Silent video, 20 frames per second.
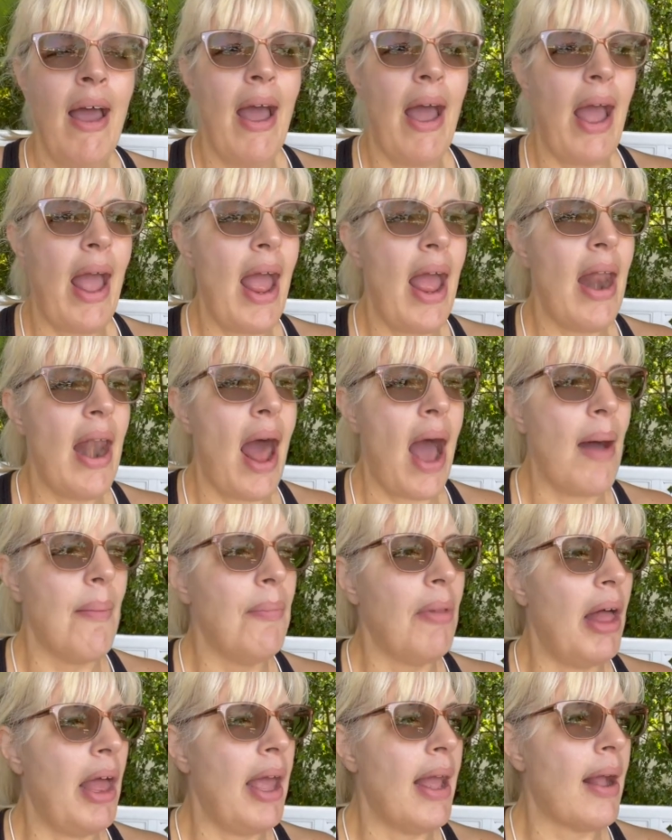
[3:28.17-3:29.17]
And I'm
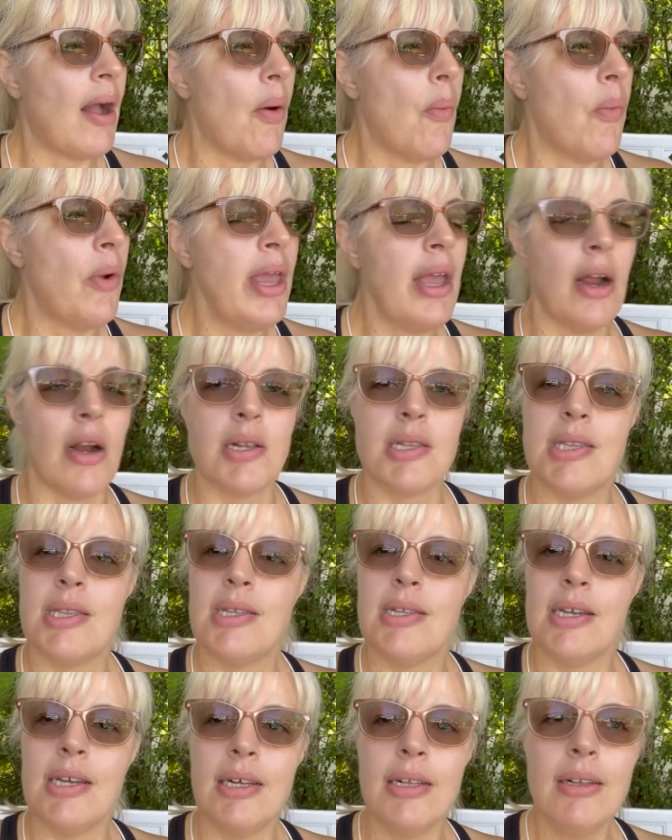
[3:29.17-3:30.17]
like, we are
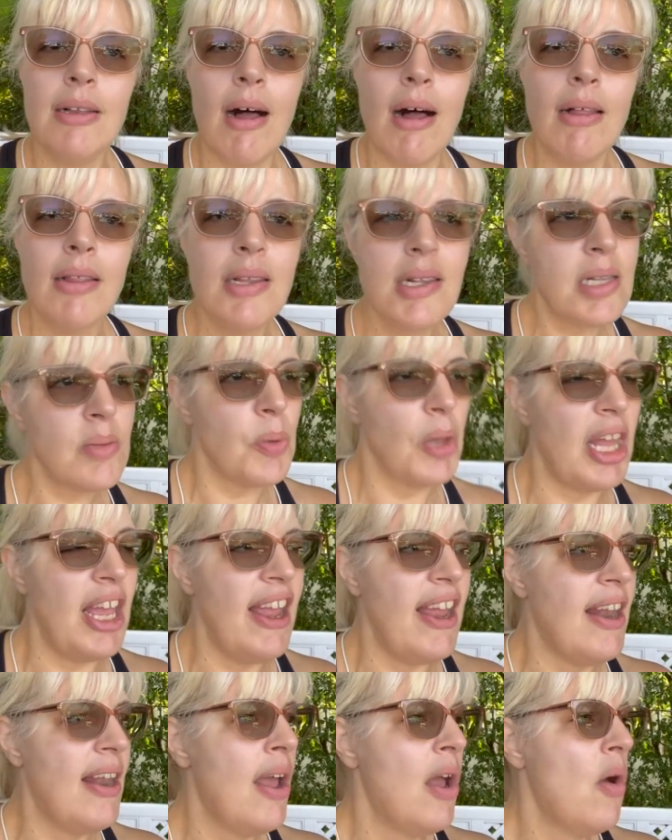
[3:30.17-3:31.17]
still on this
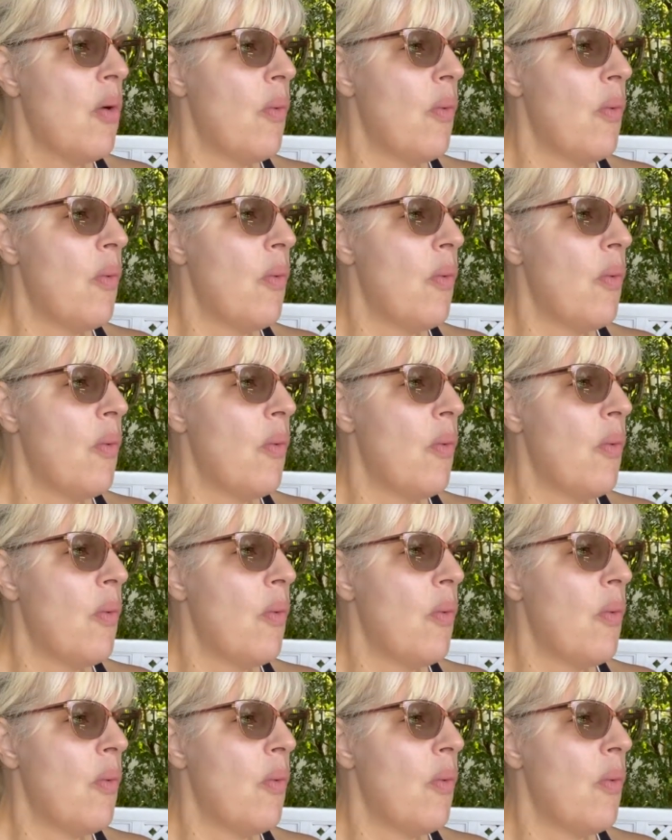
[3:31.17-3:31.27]
plane.